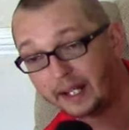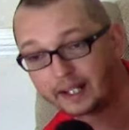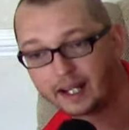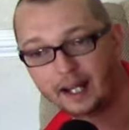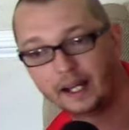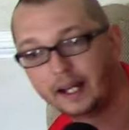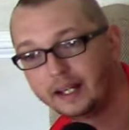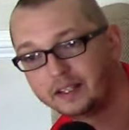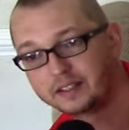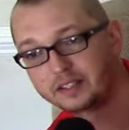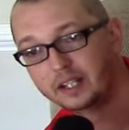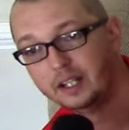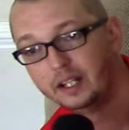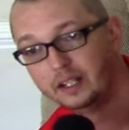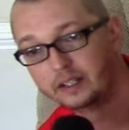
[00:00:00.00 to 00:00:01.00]
guys
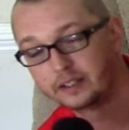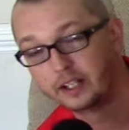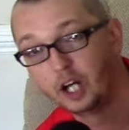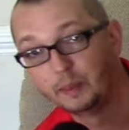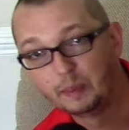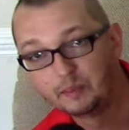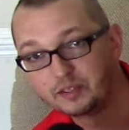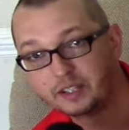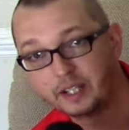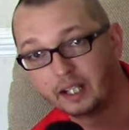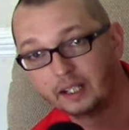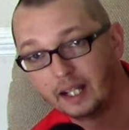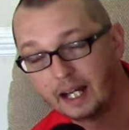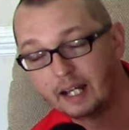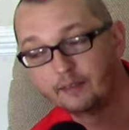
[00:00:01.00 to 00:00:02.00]
to help them stay
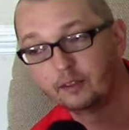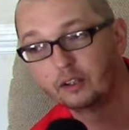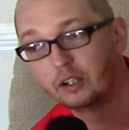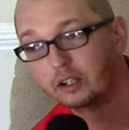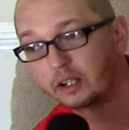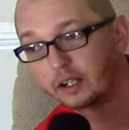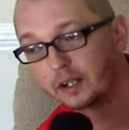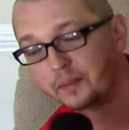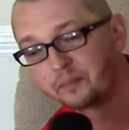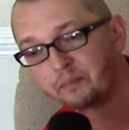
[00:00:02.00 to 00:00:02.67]
alive longer.